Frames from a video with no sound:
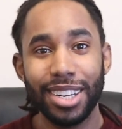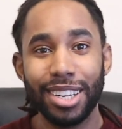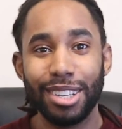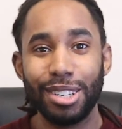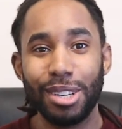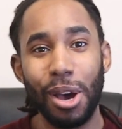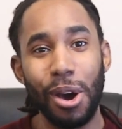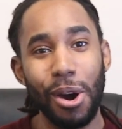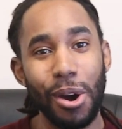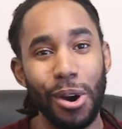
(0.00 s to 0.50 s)

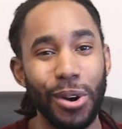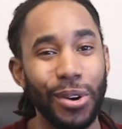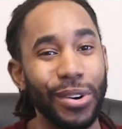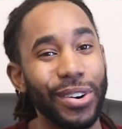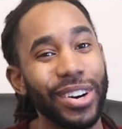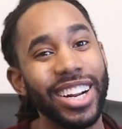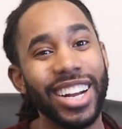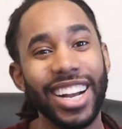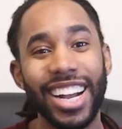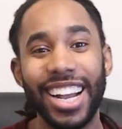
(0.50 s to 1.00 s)
So
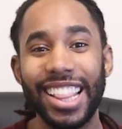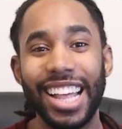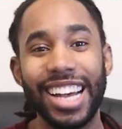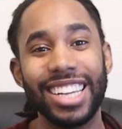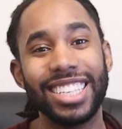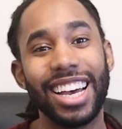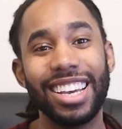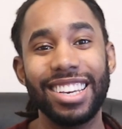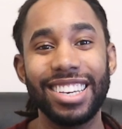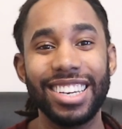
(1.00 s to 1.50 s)

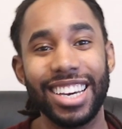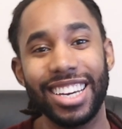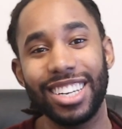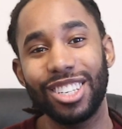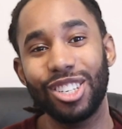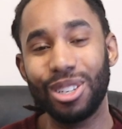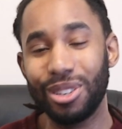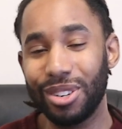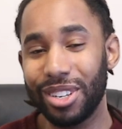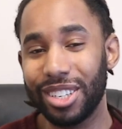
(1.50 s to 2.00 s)
that's how you get
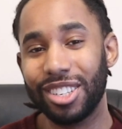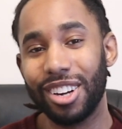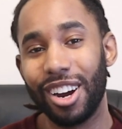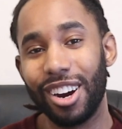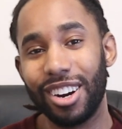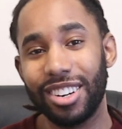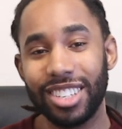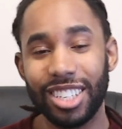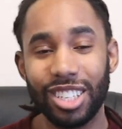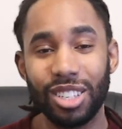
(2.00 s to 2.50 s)
Shooting
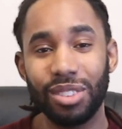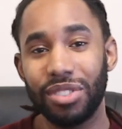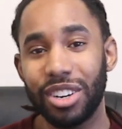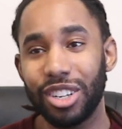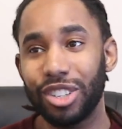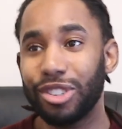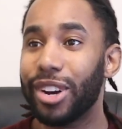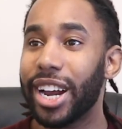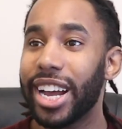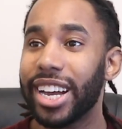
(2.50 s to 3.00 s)
Stars. It's a
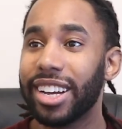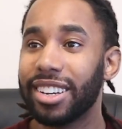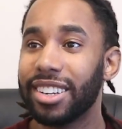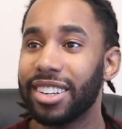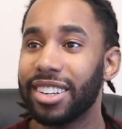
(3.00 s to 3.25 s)
fun track.